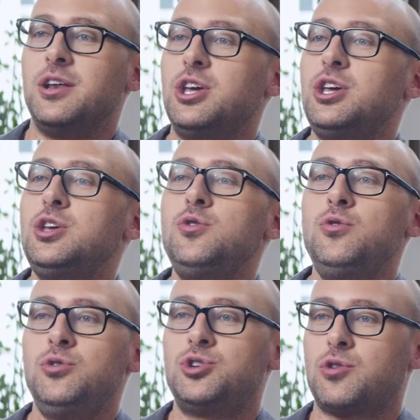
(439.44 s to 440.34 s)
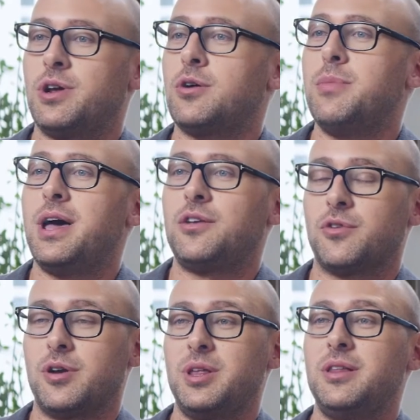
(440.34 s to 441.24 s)
in huge critical mass are
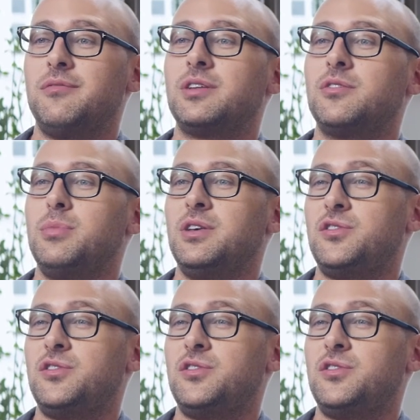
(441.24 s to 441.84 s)
going to be living to be